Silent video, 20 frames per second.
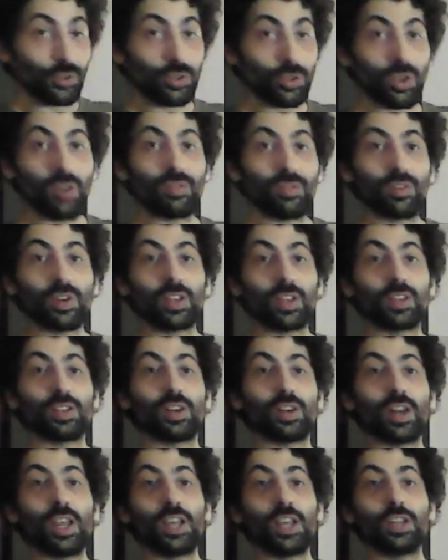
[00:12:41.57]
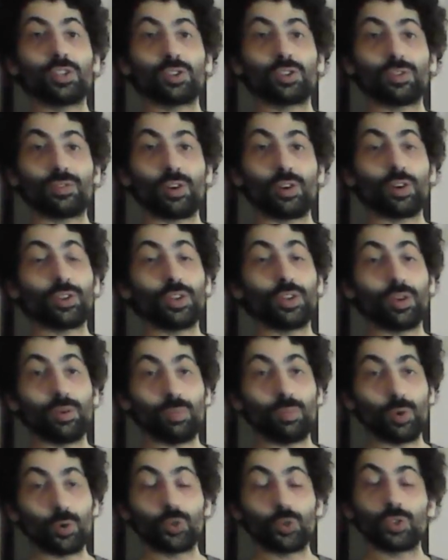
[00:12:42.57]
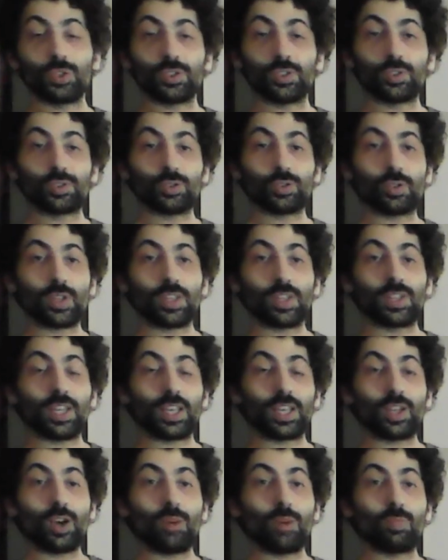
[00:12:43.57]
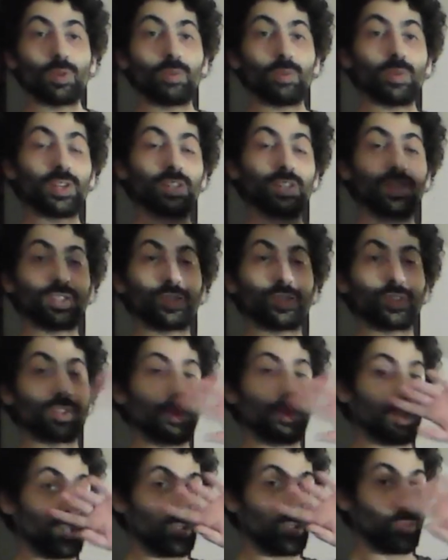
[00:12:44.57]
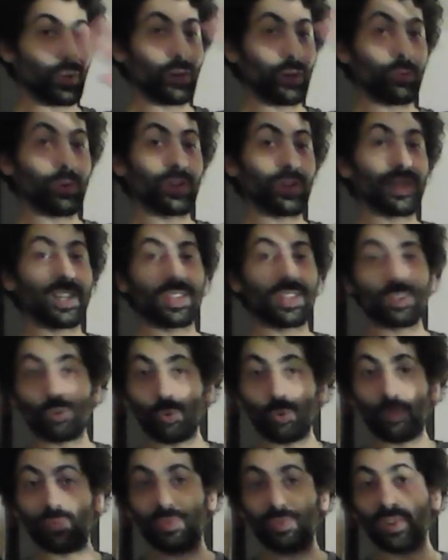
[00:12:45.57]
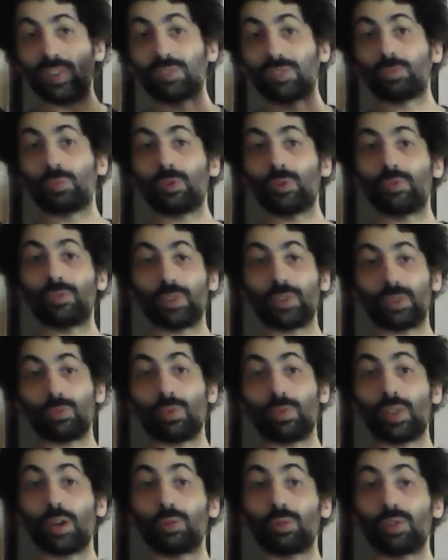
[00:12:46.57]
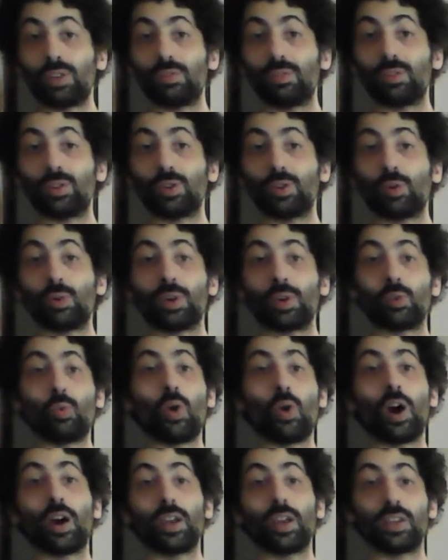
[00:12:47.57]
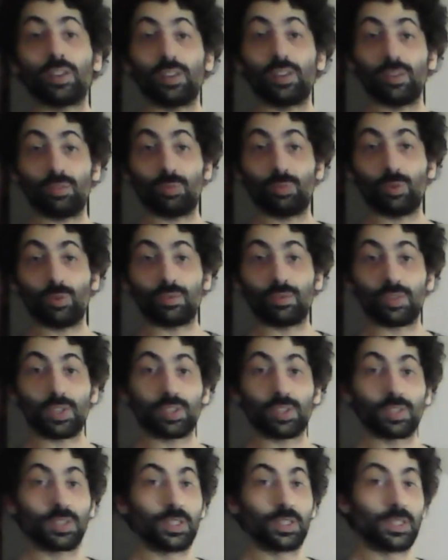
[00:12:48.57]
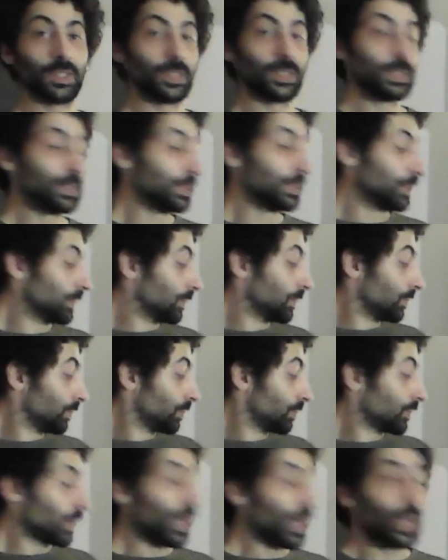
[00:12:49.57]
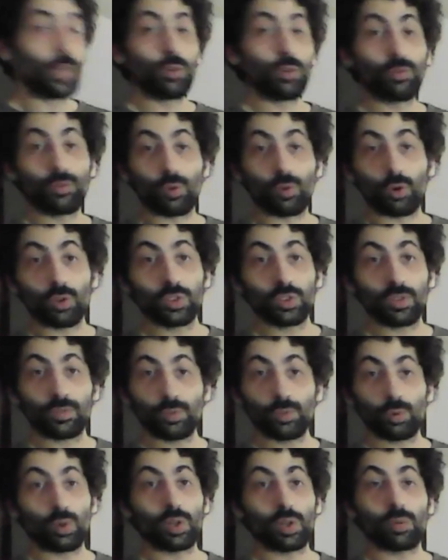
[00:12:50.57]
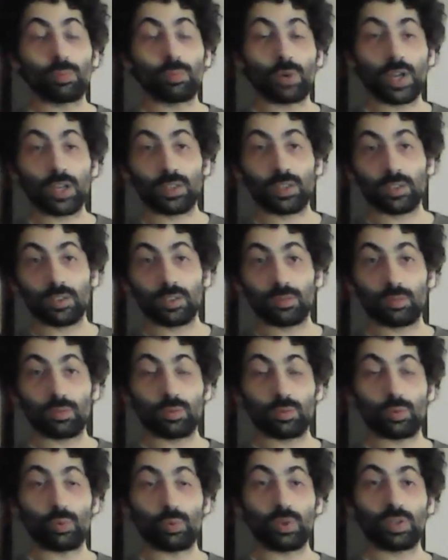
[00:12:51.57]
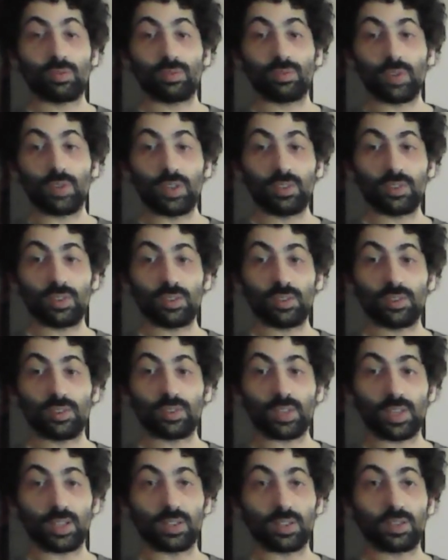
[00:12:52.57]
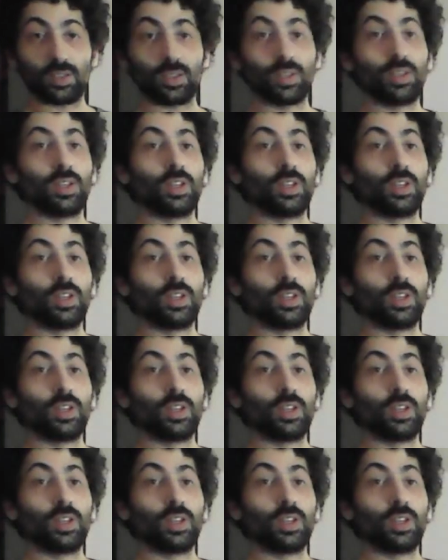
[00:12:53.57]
covering the range of all the emotions so that they complement each other in a way where that group feels perfect without even knowing why it is perfect. And of course, if you want to practice doing faces and